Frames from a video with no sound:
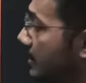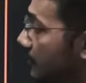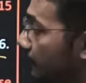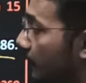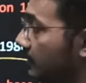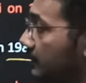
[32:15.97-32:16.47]

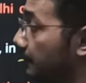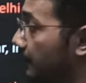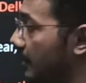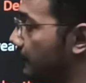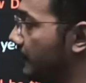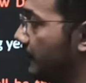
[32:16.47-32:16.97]
for the
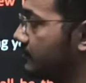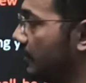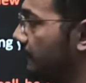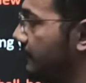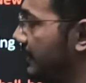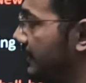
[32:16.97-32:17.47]
purpose of
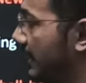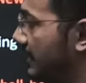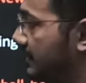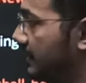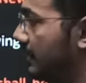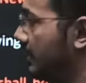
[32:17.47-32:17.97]

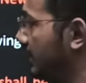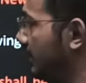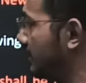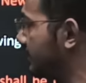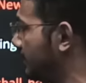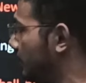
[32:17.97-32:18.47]
detection and
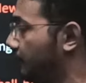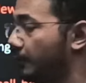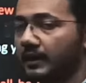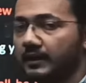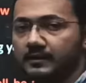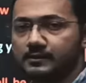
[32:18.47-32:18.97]
deletion of
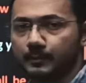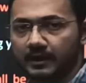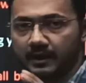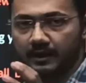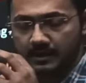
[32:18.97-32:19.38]
foreigners. Mane